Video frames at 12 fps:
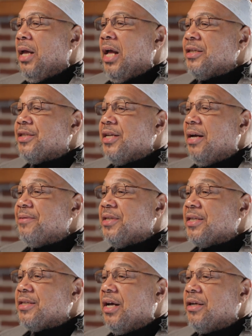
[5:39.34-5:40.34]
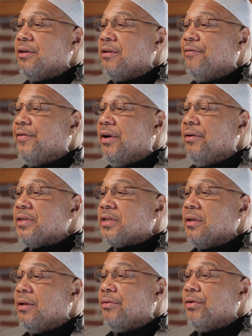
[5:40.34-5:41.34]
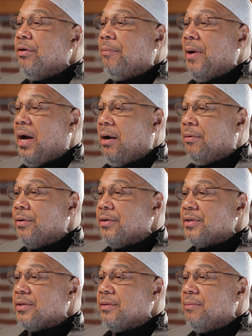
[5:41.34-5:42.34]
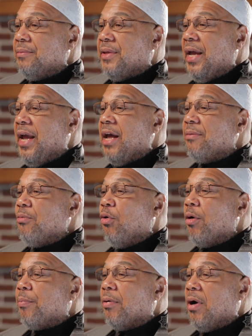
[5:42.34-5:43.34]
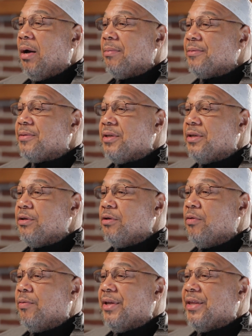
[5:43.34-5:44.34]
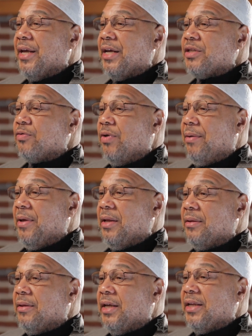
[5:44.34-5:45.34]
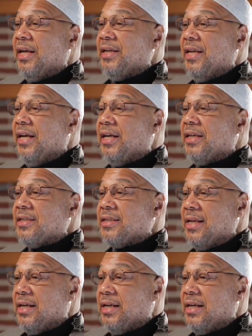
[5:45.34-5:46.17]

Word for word: As subjects under the various colonial powers, they had more problems to deal with as women than they did as